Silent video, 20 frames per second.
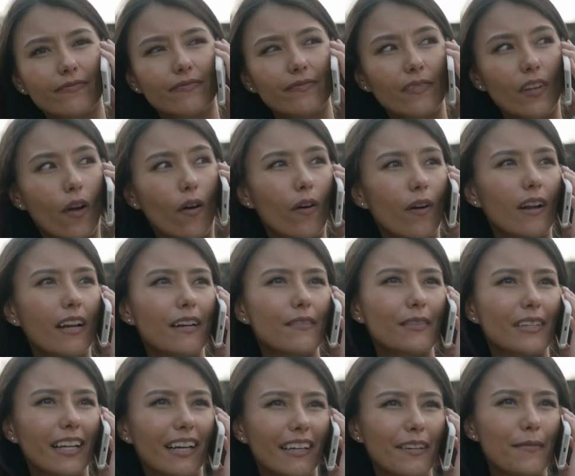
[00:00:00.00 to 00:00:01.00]
hook
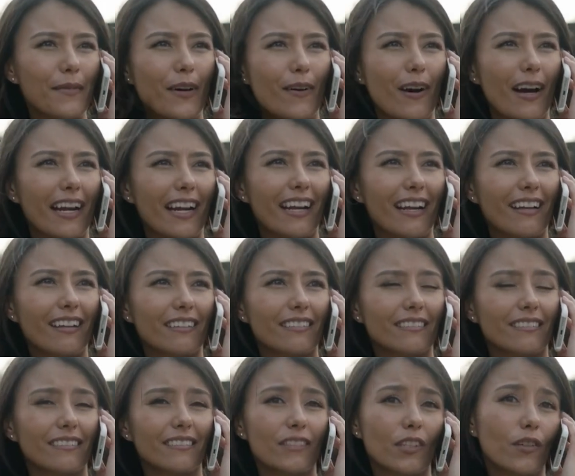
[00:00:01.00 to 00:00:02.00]
all day, every day,
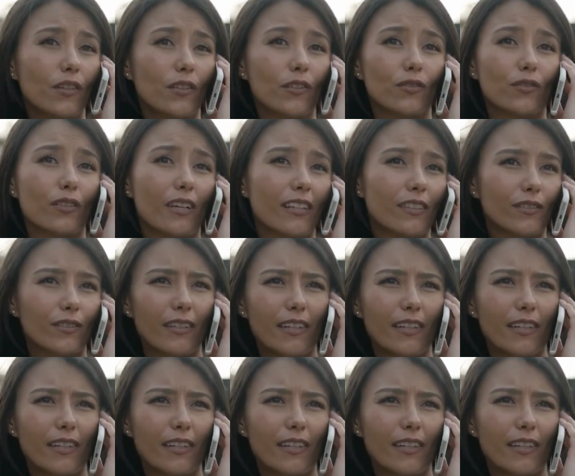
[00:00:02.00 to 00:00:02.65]
right? So the way it